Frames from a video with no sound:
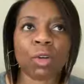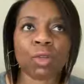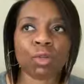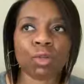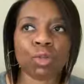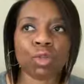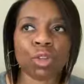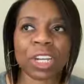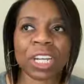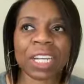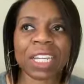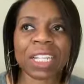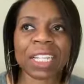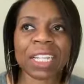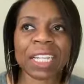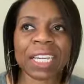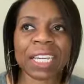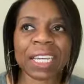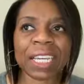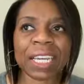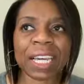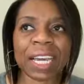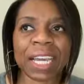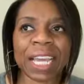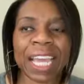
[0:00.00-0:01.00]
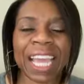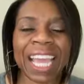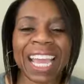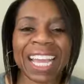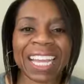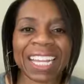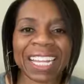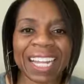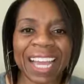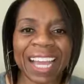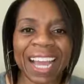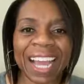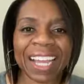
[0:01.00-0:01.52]
really
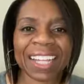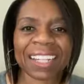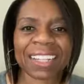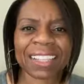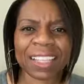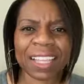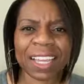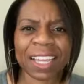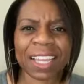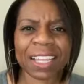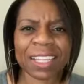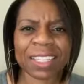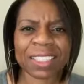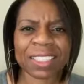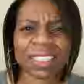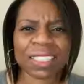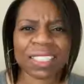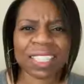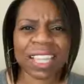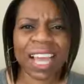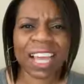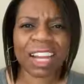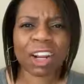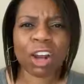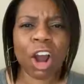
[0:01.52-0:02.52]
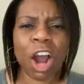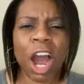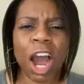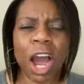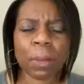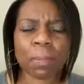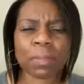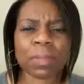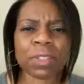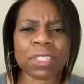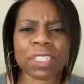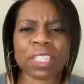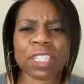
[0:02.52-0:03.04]
ignite things that are
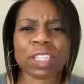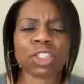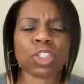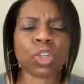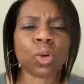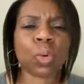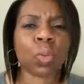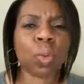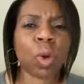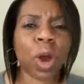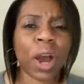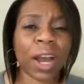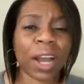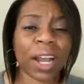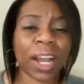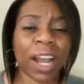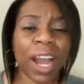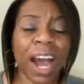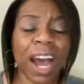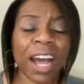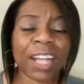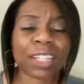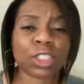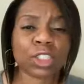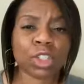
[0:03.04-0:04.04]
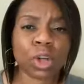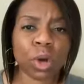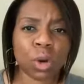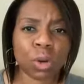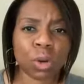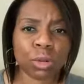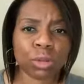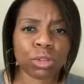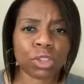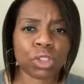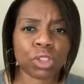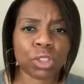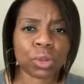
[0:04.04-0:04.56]
opposite to what God
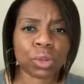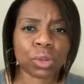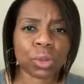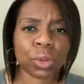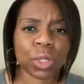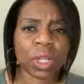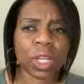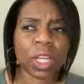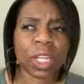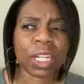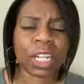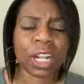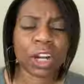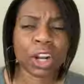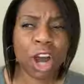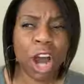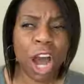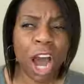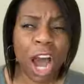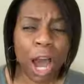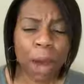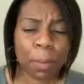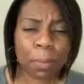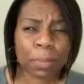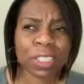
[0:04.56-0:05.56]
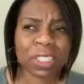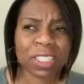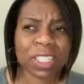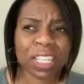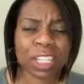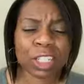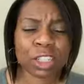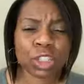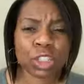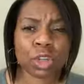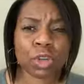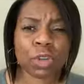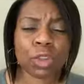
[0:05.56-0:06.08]
told you, that are
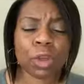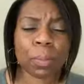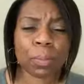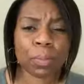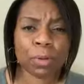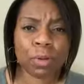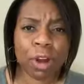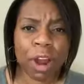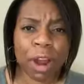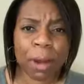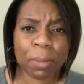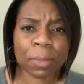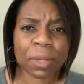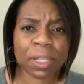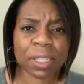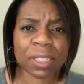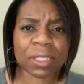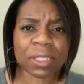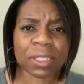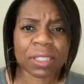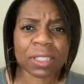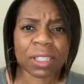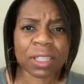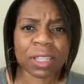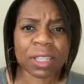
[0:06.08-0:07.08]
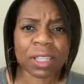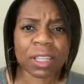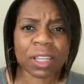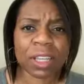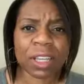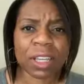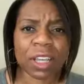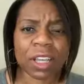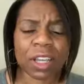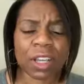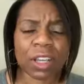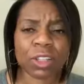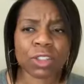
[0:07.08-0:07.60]
opposite to the promise.
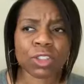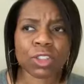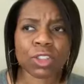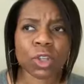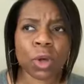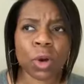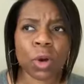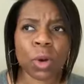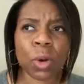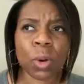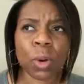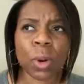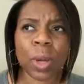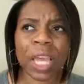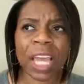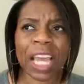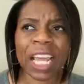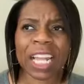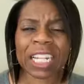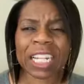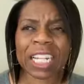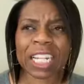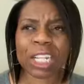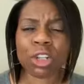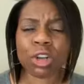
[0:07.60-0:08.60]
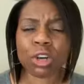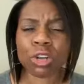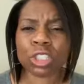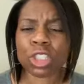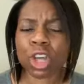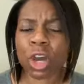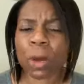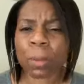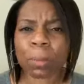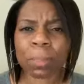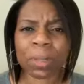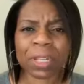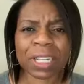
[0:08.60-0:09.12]
So it looks
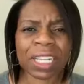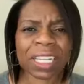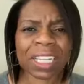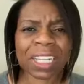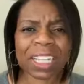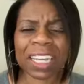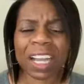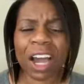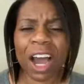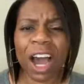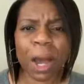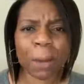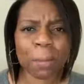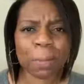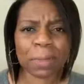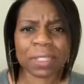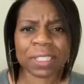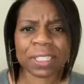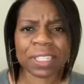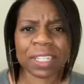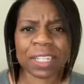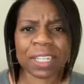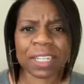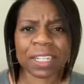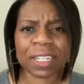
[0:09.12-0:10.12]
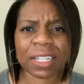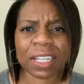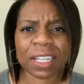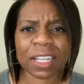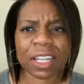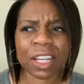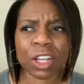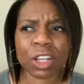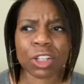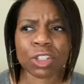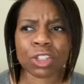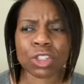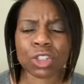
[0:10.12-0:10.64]
completely opposite.
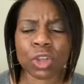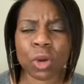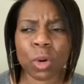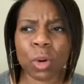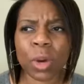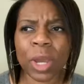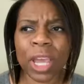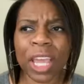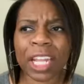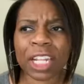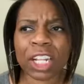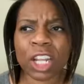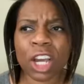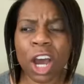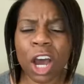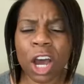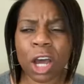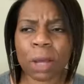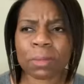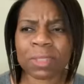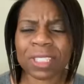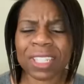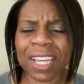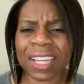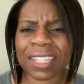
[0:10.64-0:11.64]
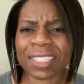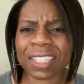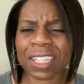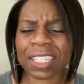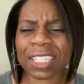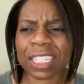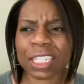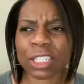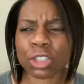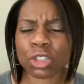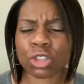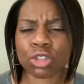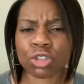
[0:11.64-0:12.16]
So it comes as a
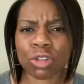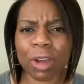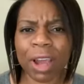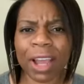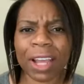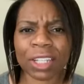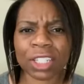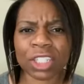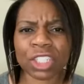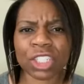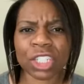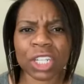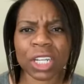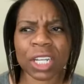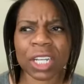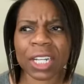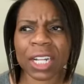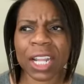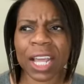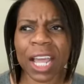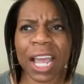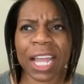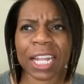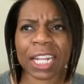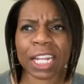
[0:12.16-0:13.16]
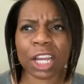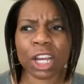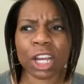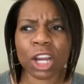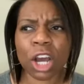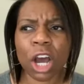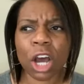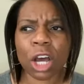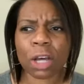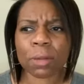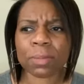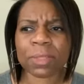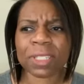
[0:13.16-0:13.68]
distraction and it
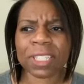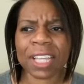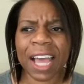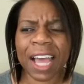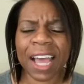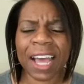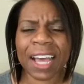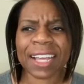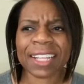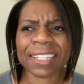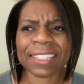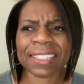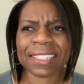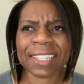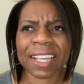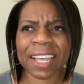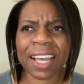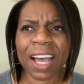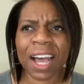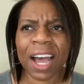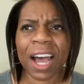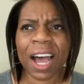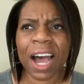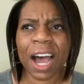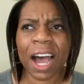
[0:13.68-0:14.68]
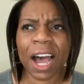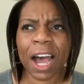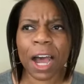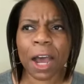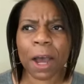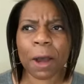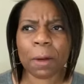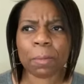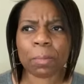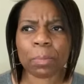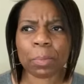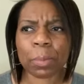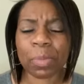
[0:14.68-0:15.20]
comes as
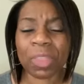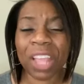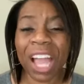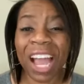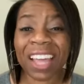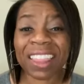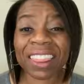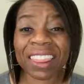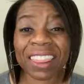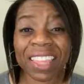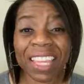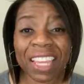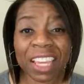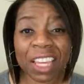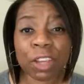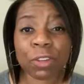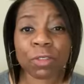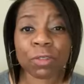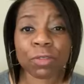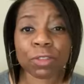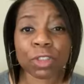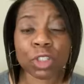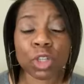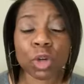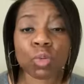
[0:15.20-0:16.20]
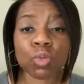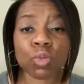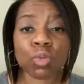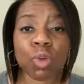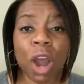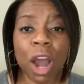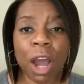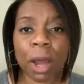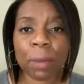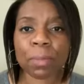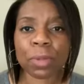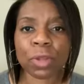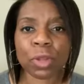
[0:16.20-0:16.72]
um, a thief to
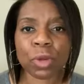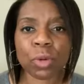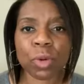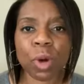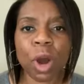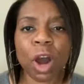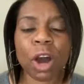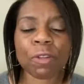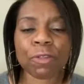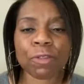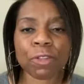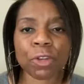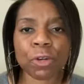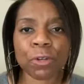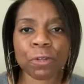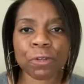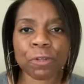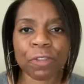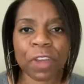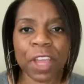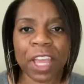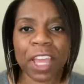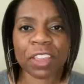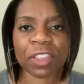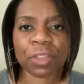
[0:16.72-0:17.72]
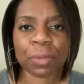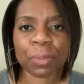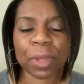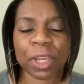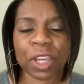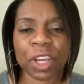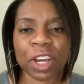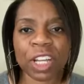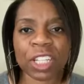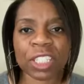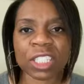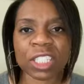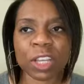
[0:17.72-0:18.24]
rob you of your faith
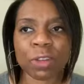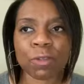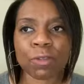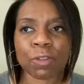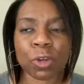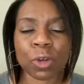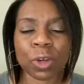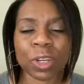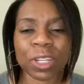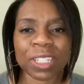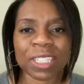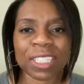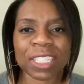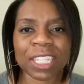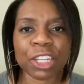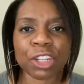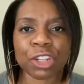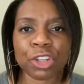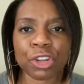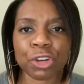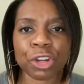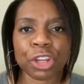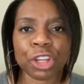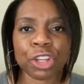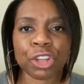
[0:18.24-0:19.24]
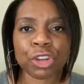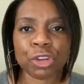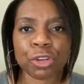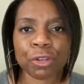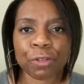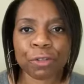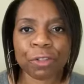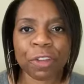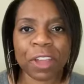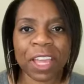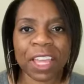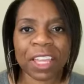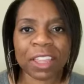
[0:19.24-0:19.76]
because if you continue in your
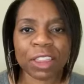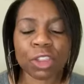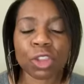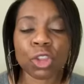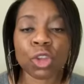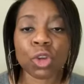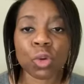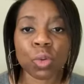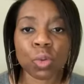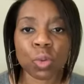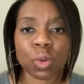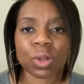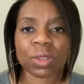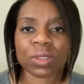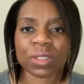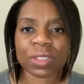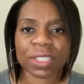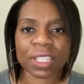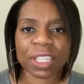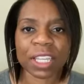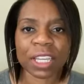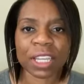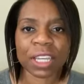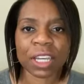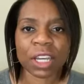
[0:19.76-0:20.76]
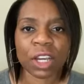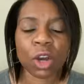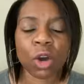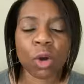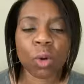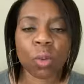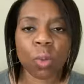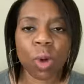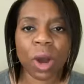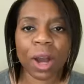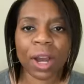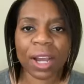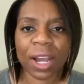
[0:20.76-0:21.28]
faith, you will see
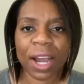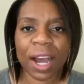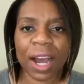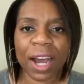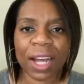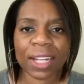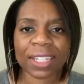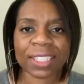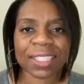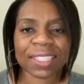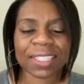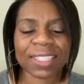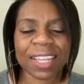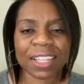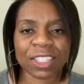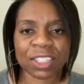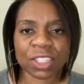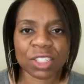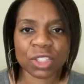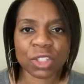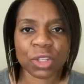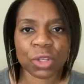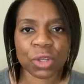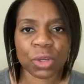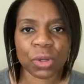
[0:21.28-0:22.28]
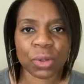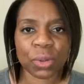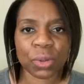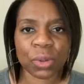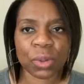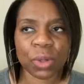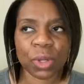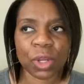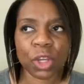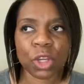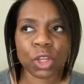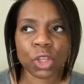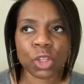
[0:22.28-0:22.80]
what God says to you.
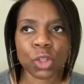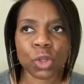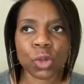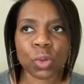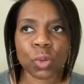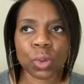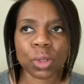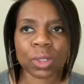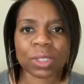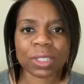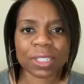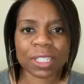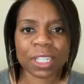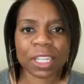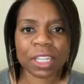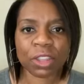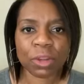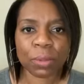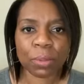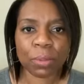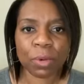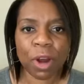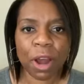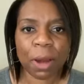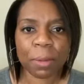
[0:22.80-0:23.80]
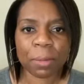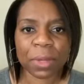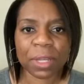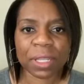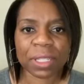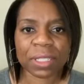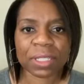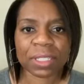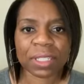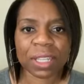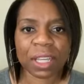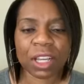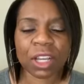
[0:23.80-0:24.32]
You will see the
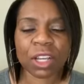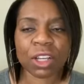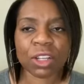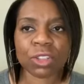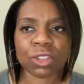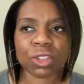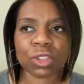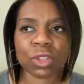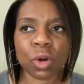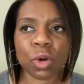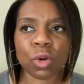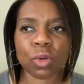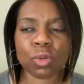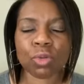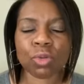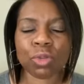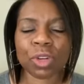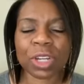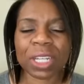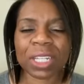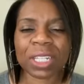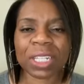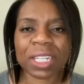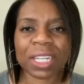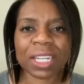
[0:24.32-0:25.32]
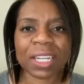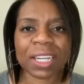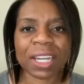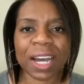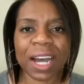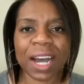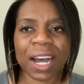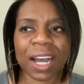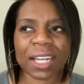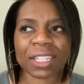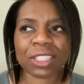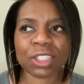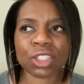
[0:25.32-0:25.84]
promise. So, really,
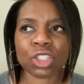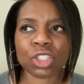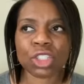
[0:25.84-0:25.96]
guys,